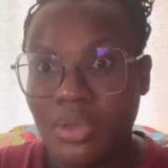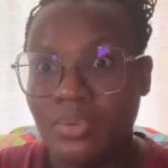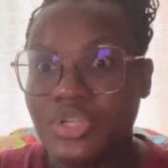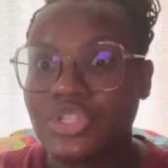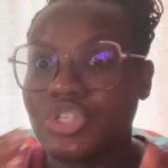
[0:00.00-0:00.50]

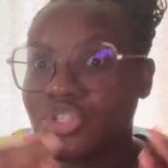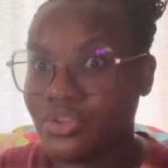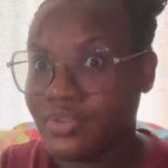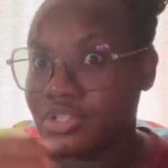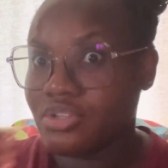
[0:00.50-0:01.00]
which is a
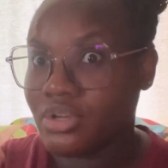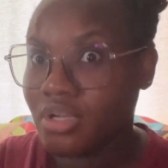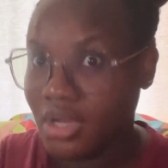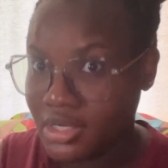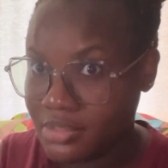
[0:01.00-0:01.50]
cervix
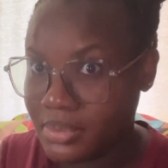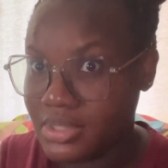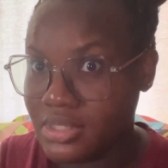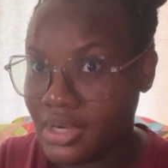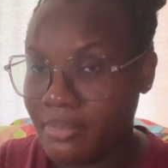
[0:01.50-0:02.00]
cerclage
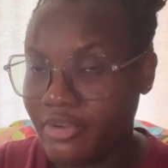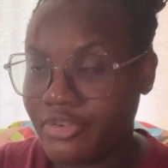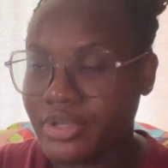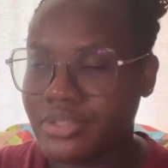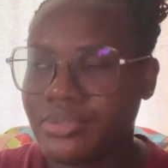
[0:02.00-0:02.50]
procedure I'm
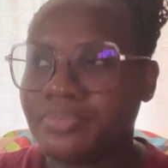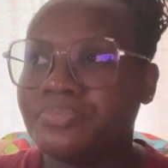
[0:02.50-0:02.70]
referring to.